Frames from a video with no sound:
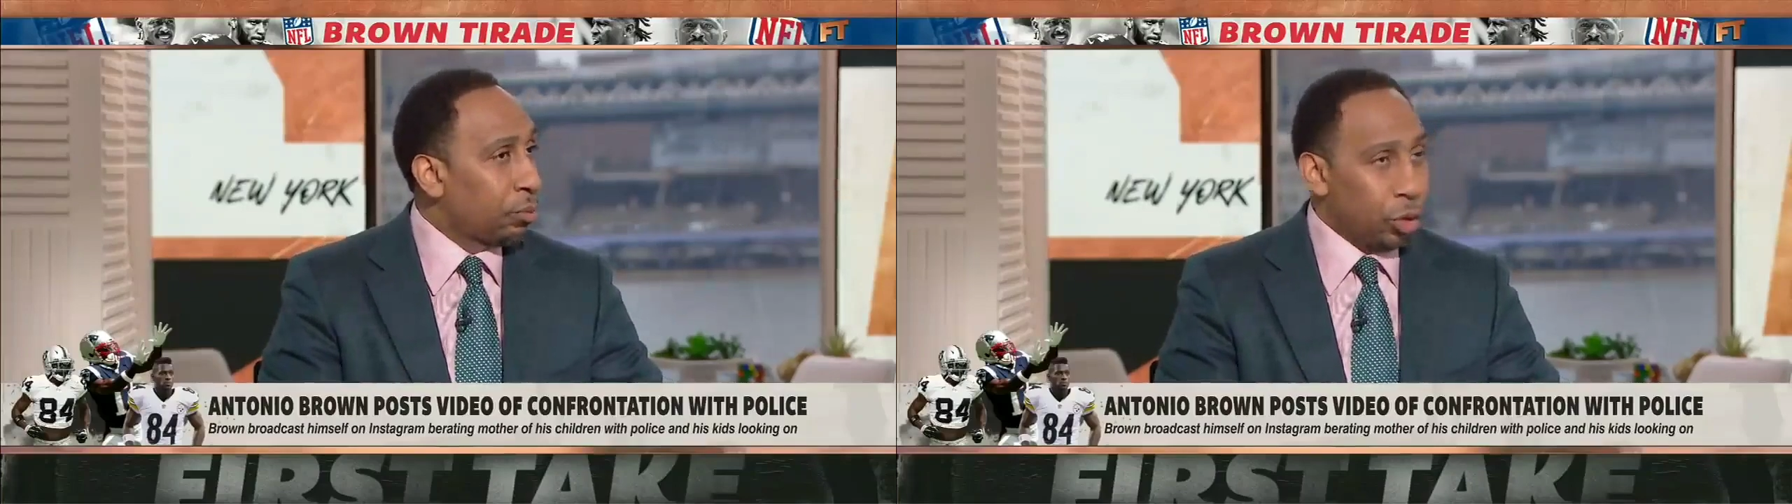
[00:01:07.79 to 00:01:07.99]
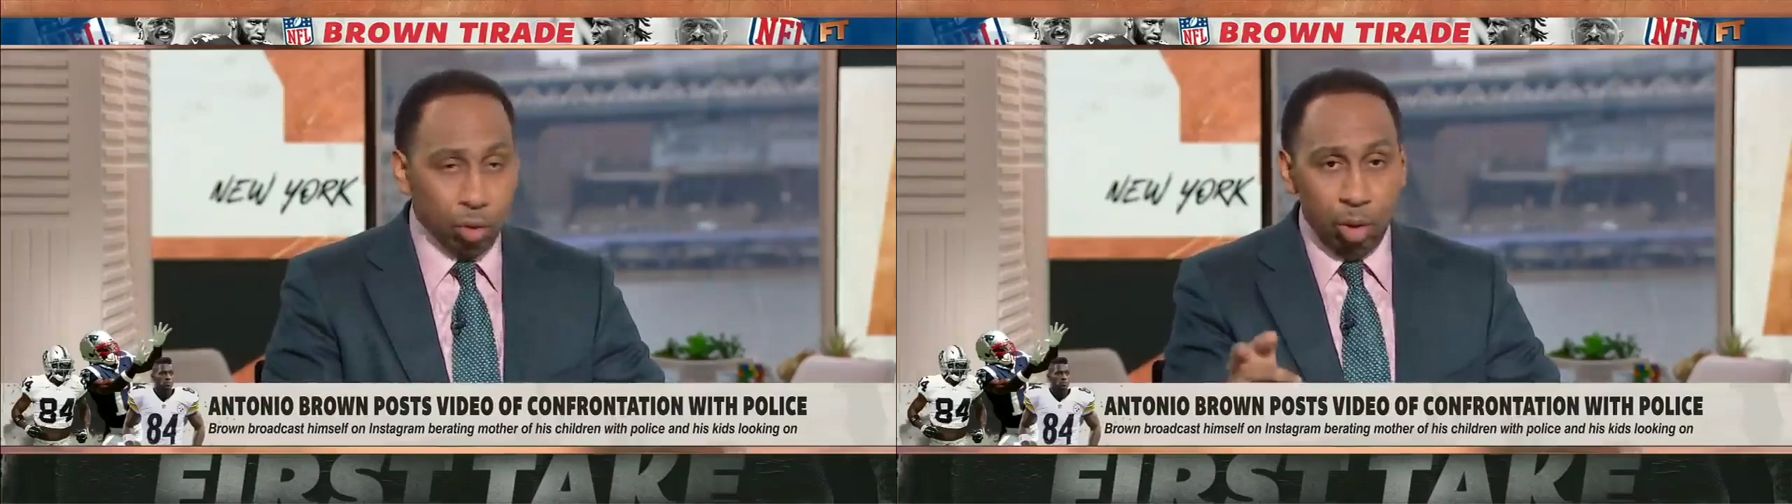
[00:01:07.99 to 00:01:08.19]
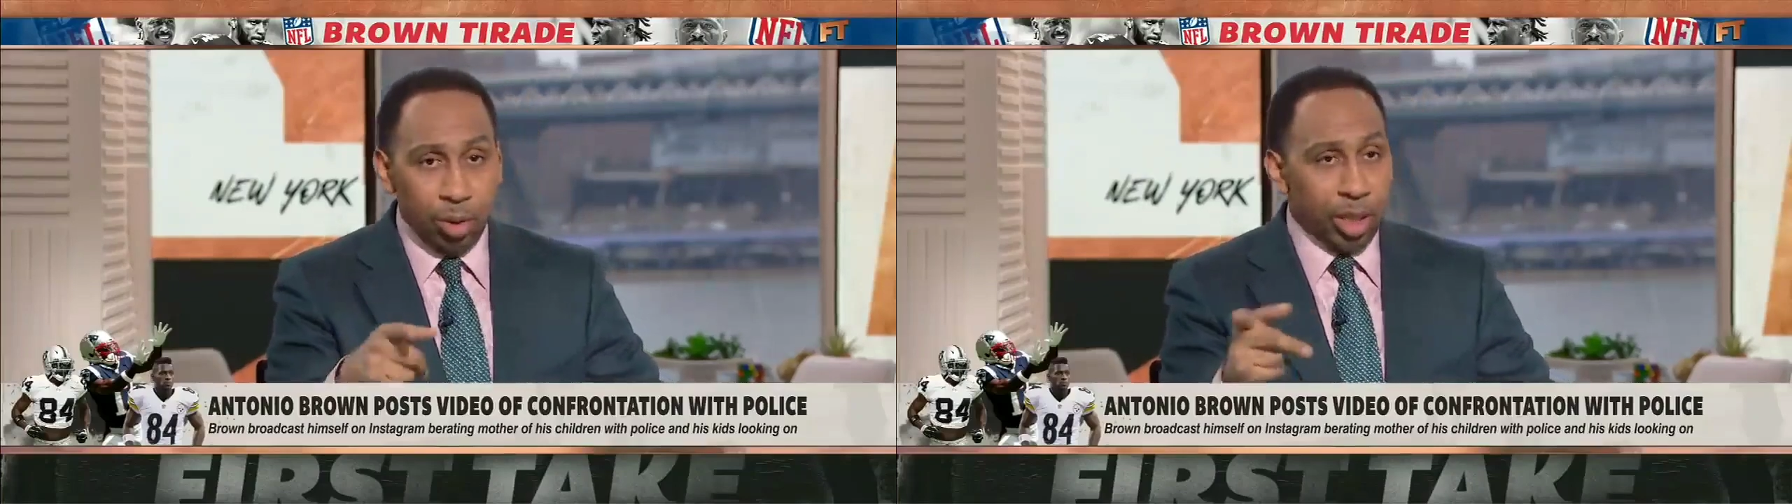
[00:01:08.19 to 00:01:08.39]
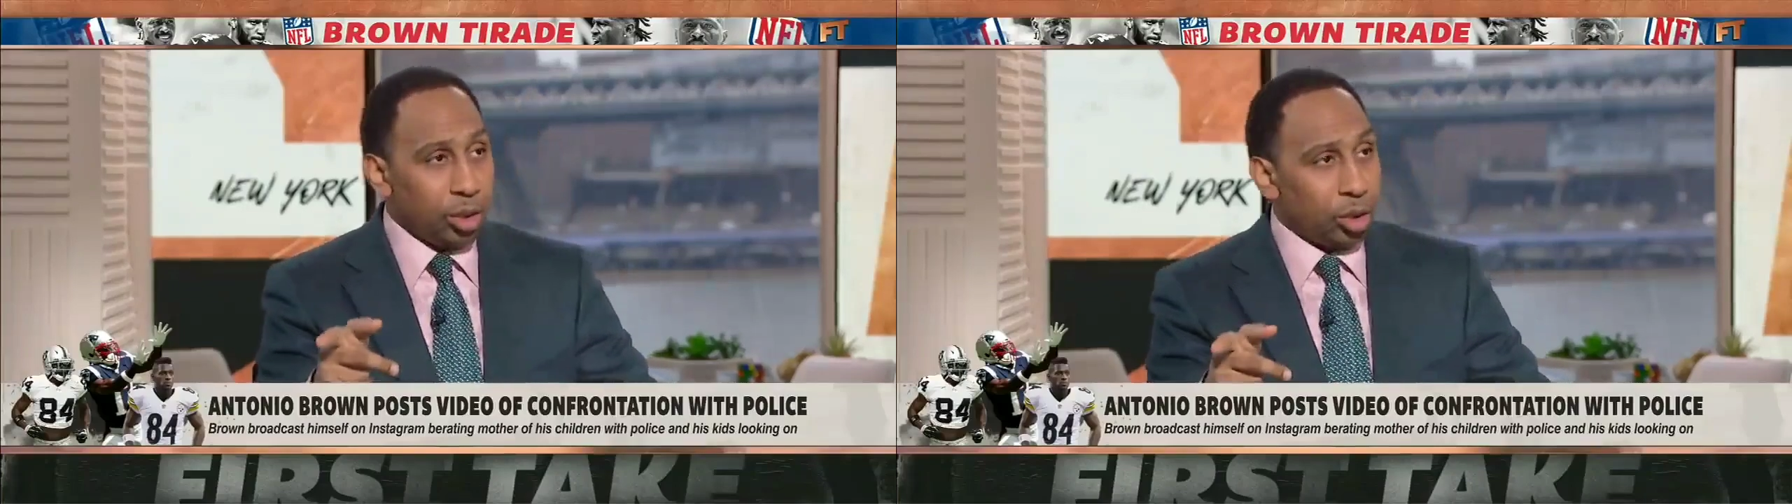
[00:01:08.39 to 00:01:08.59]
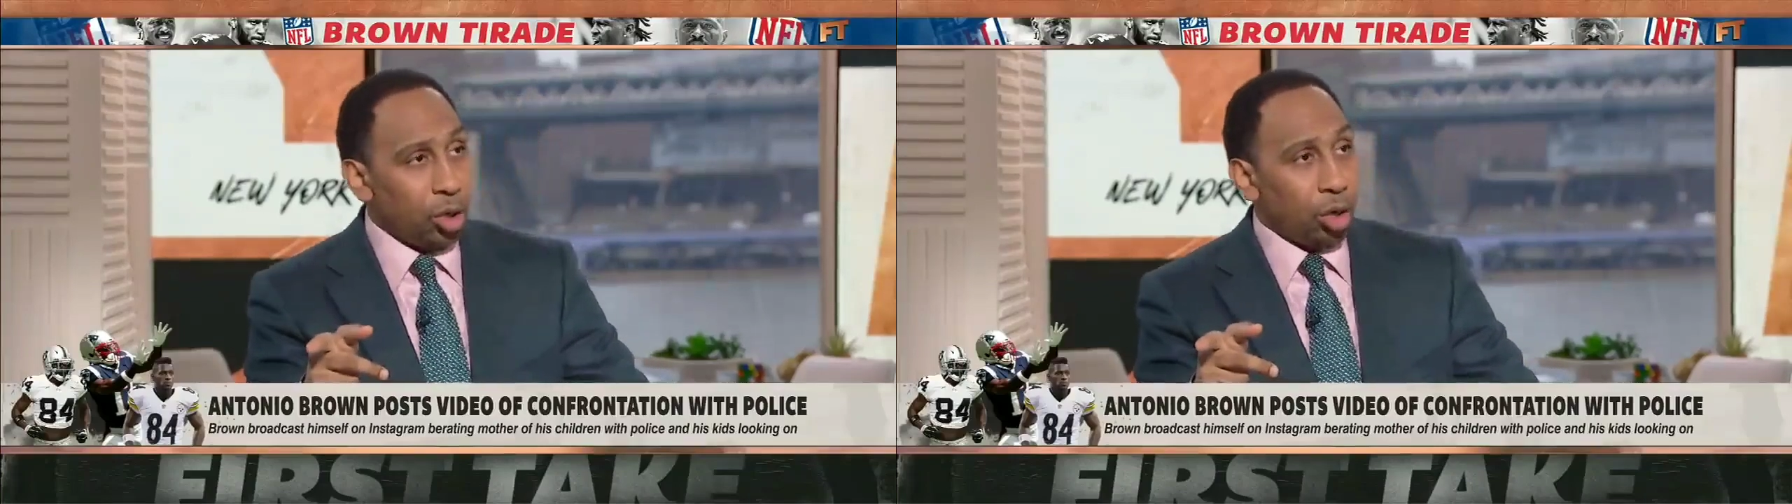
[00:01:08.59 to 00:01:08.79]
You don't get
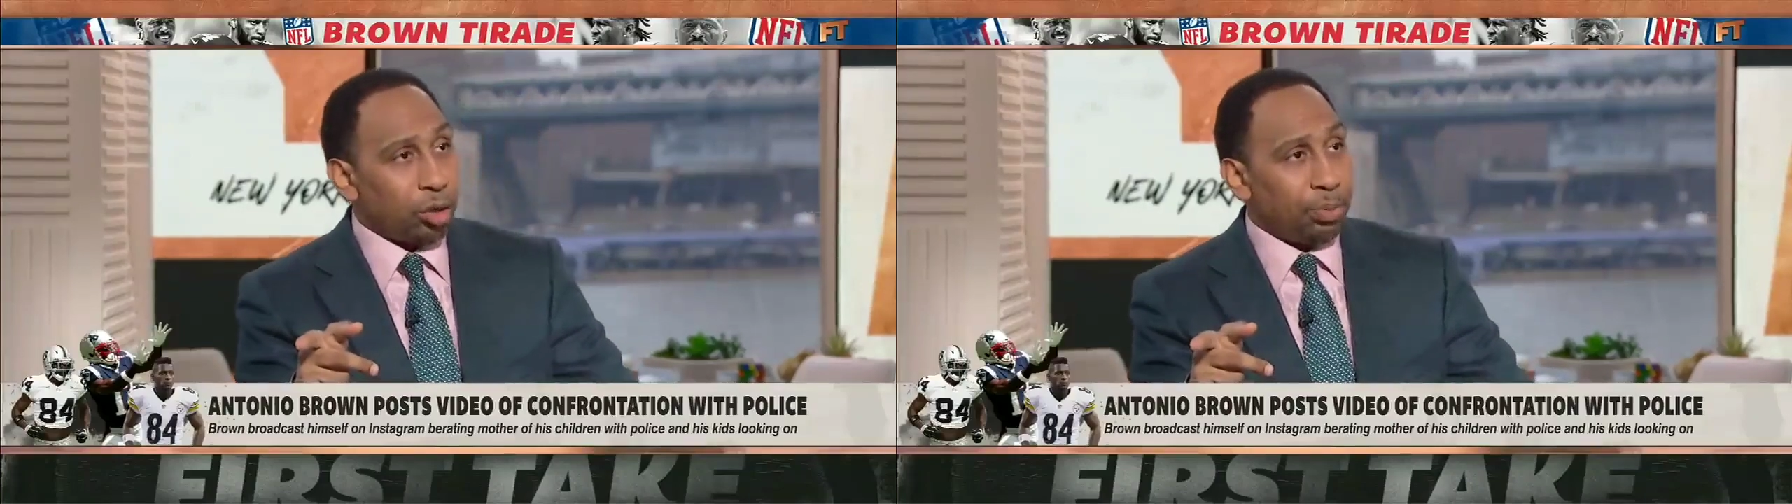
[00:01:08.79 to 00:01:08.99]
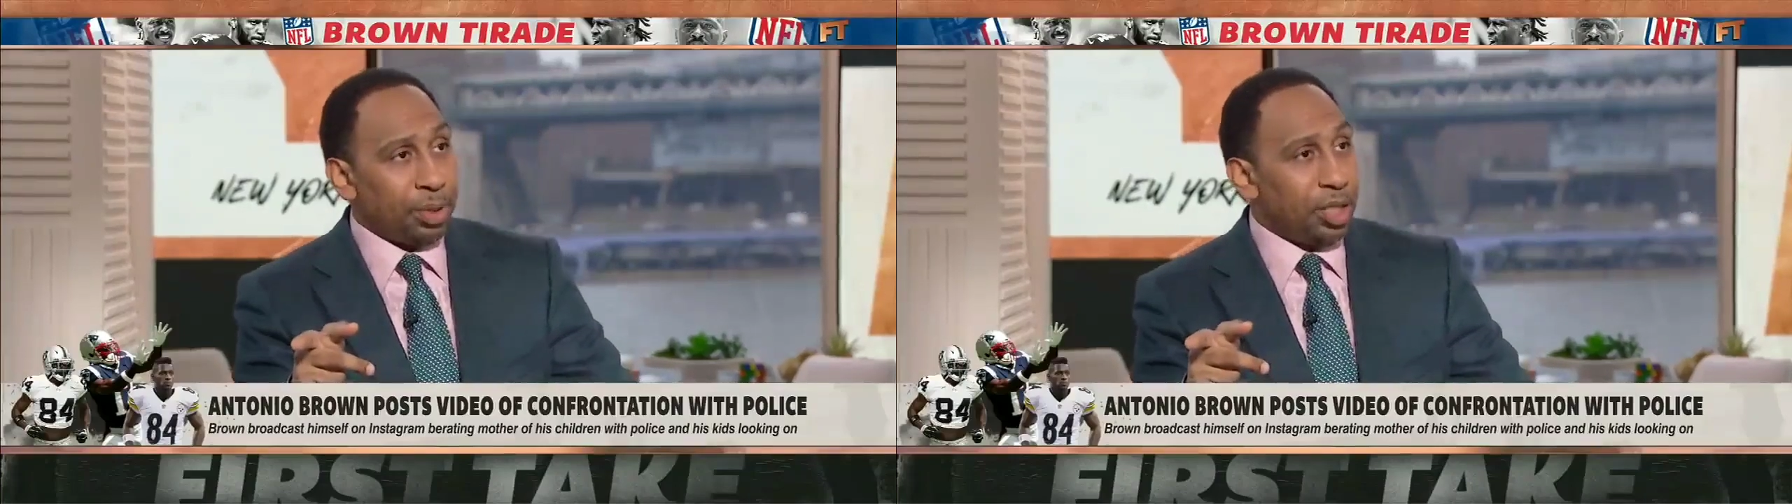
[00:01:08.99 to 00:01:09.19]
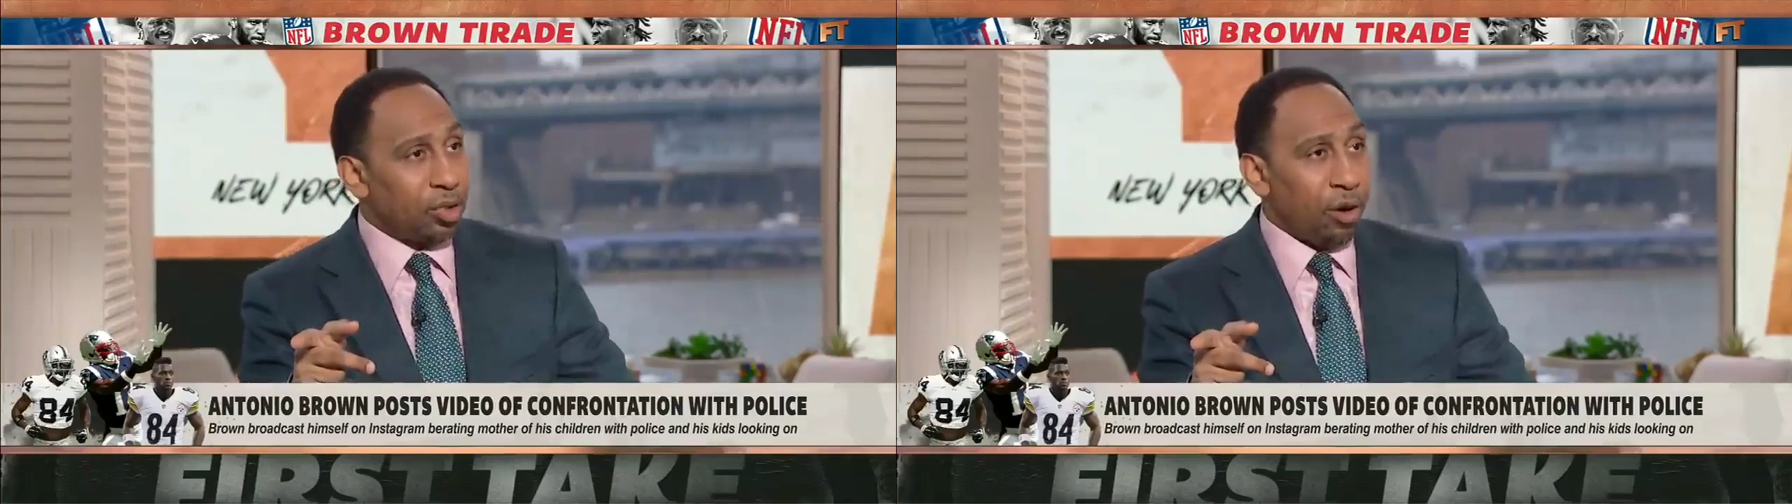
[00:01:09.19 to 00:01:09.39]
to talk to police